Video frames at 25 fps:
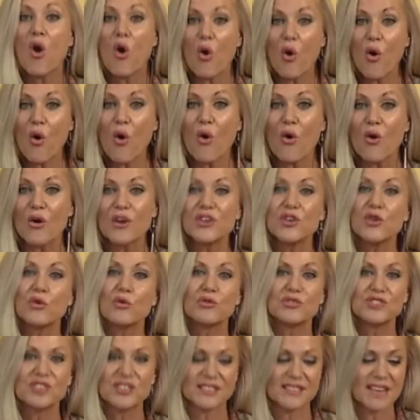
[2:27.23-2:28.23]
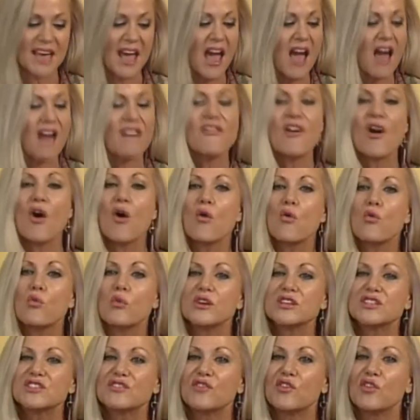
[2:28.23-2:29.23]
Or you will just have
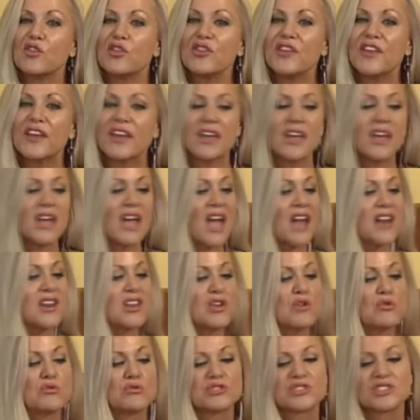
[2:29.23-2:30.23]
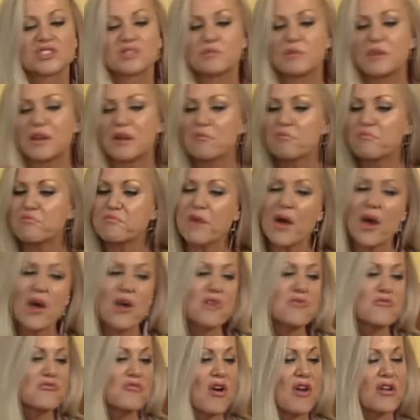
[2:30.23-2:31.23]
wishful thinking and you will just be a
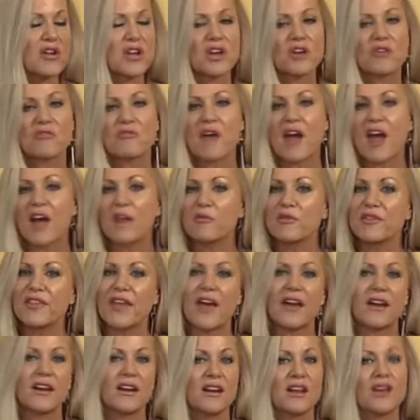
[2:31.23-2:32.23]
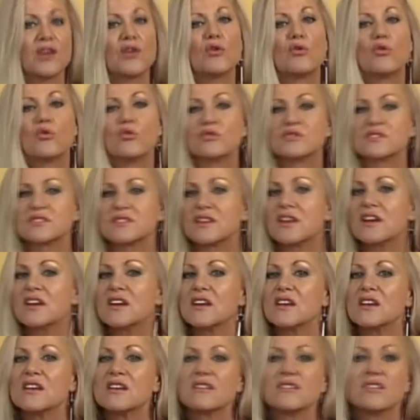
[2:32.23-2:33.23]
boat rocking around without any oars,
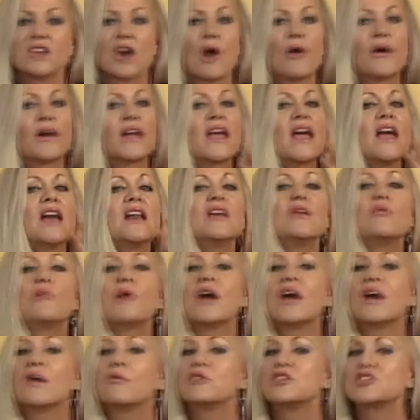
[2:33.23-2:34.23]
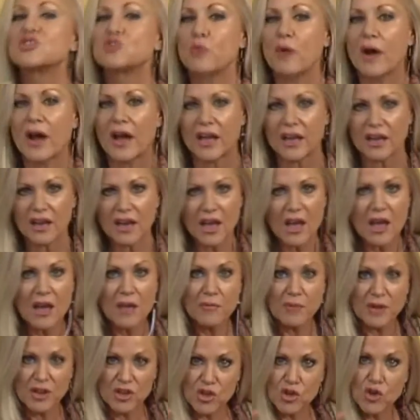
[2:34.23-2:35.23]
going anywhere which way.
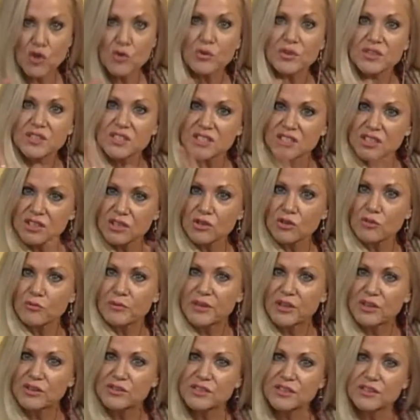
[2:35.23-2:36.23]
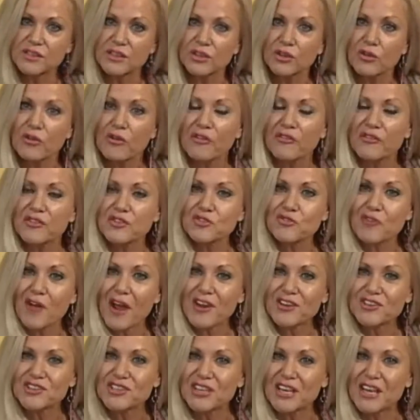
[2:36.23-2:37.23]
But you will still be using the law of
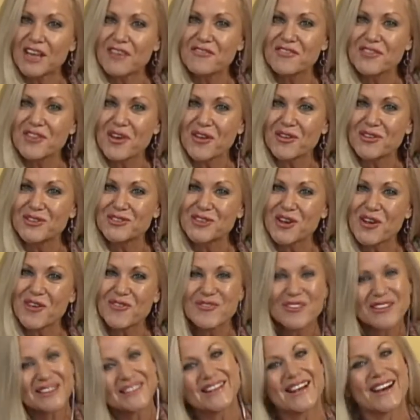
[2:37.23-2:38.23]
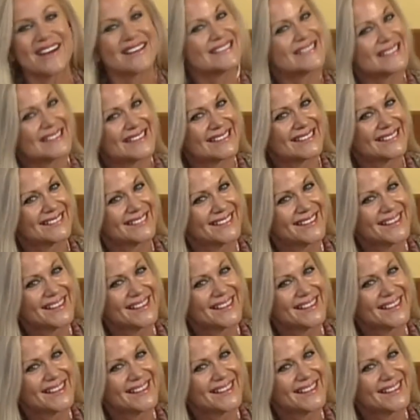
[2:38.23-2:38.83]
attraction even though you don't realize it.